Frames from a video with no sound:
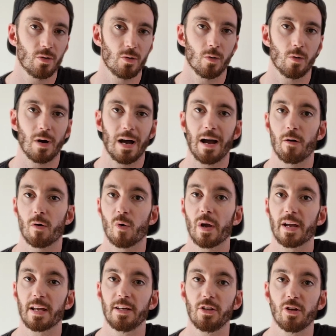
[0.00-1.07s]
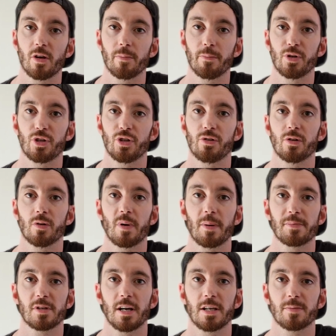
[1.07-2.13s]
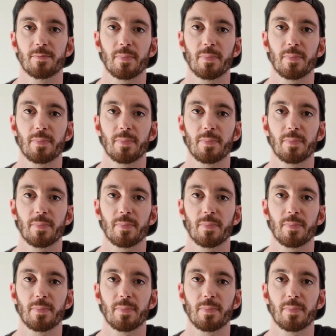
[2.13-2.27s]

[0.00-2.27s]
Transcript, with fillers: or how quickly you can produce your website